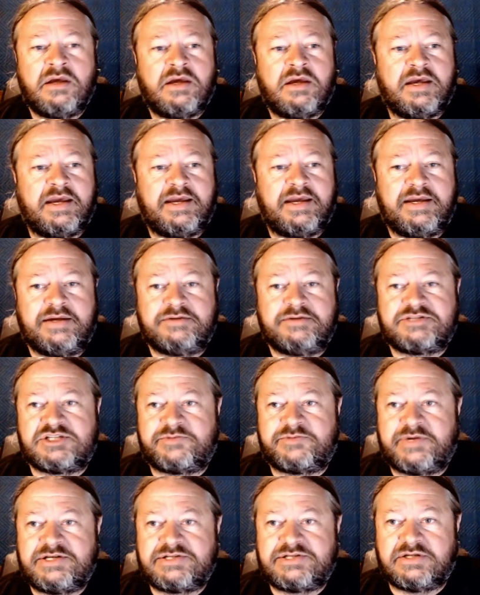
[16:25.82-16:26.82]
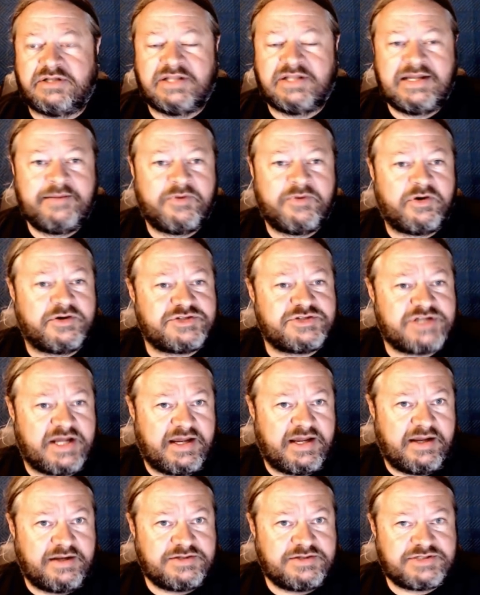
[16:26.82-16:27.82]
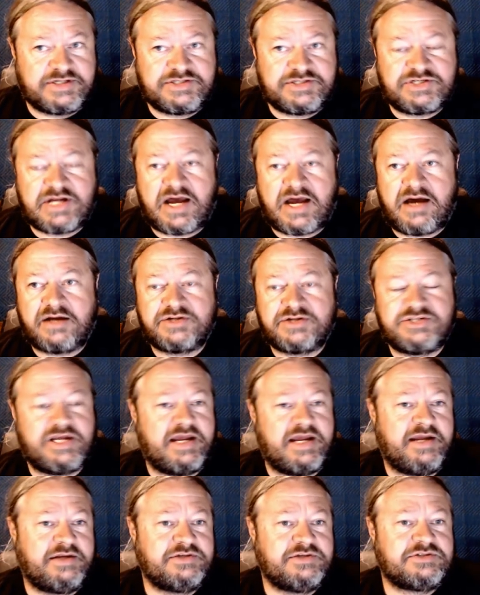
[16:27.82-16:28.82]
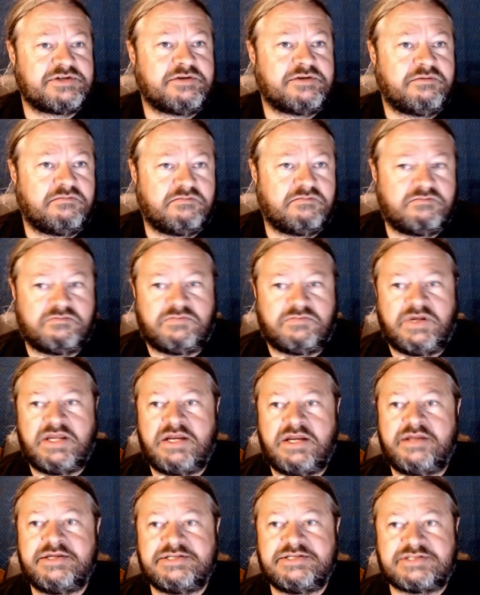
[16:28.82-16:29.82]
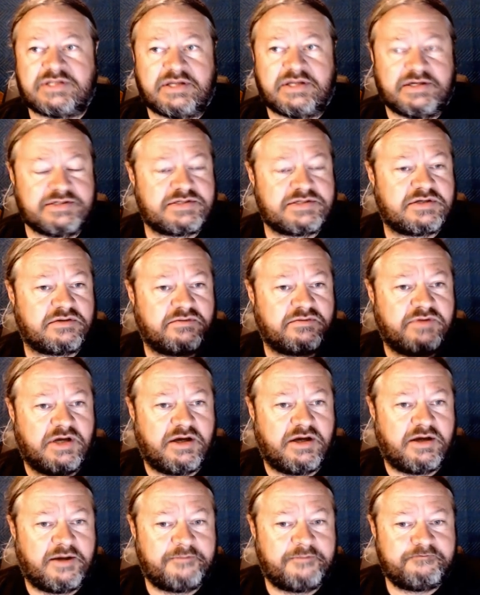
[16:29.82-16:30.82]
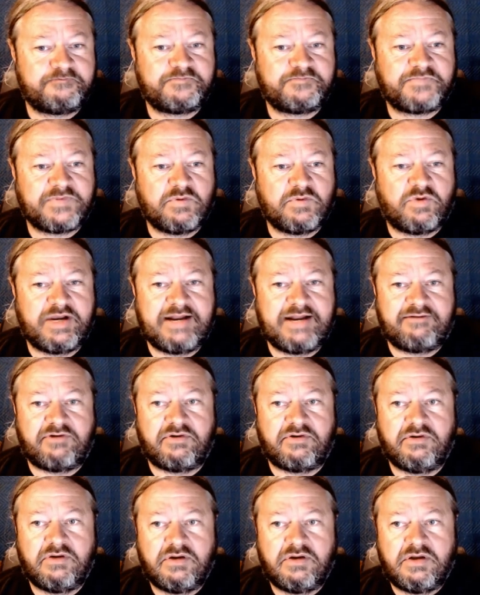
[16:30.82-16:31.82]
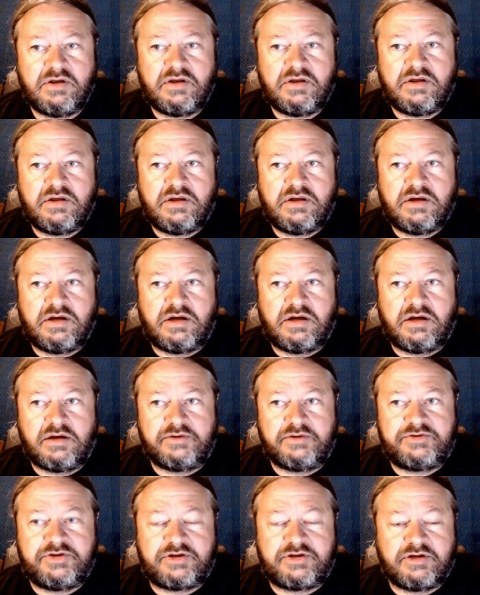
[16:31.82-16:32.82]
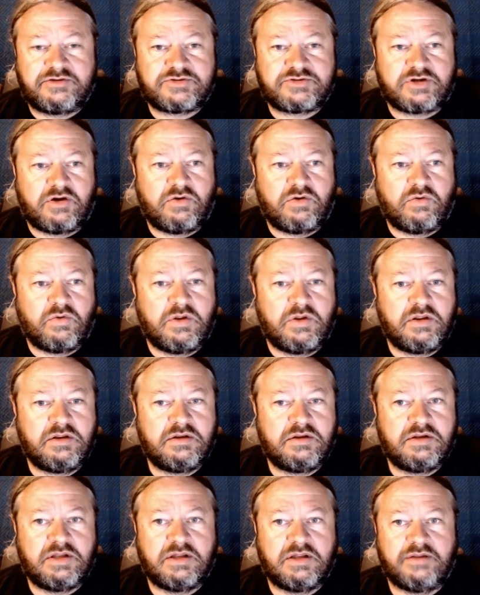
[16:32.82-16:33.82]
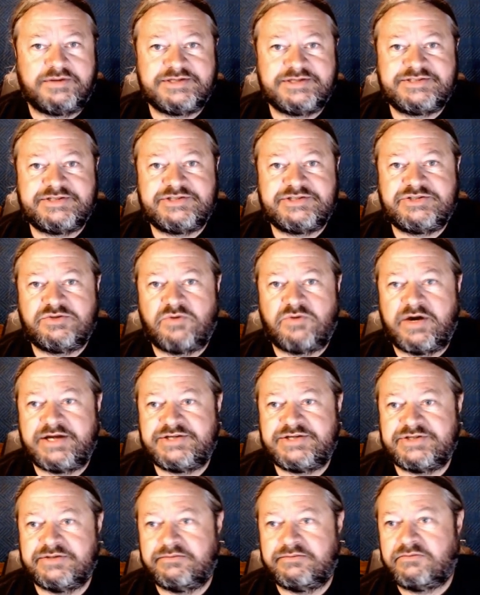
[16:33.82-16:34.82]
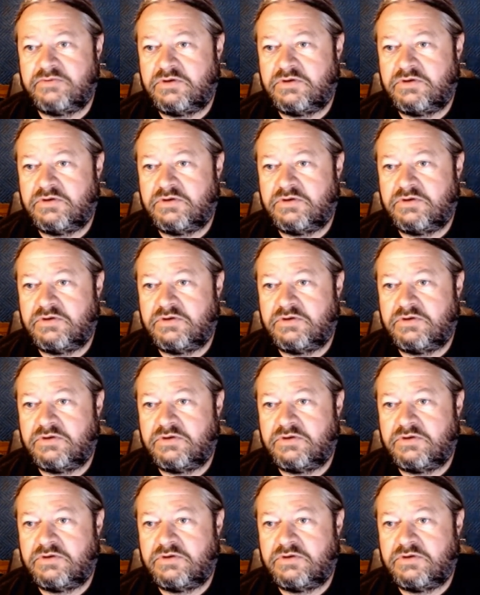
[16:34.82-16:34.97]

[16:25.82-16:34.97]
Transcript: a suspension limiter change, a shock change, any of these things, uh, whatever, uh, to control uh, this situation.